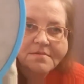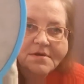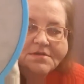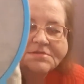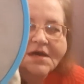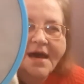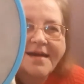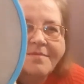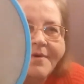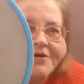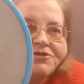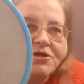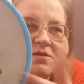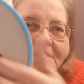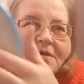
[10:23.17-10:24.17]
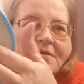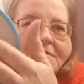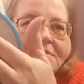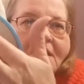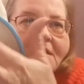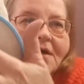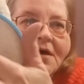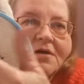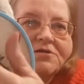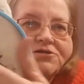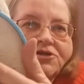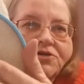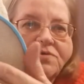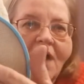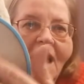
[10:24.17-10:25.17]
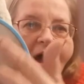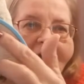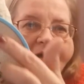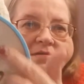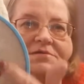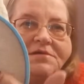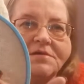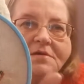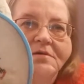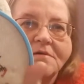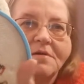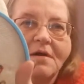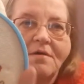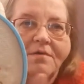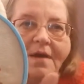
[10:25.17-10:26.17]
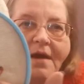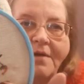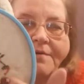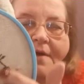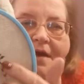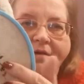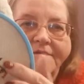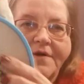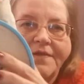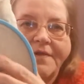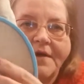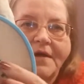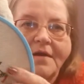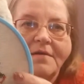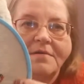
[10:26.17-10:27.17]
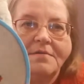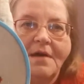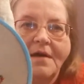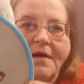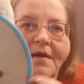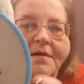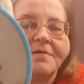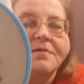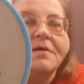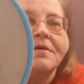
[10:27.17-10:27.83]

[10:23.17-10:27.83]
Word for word: It's got a bunch of little doodads around everything. And